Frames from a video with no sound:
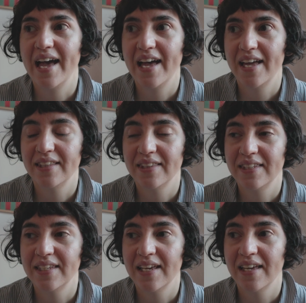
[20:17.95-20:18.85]

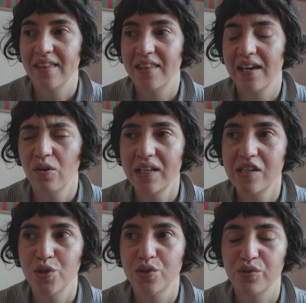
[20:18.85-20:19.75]
and they only
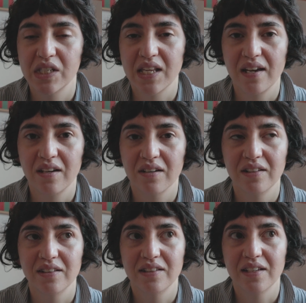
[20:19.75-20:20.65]
use
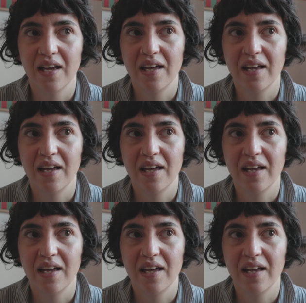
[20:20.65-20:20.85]
recycled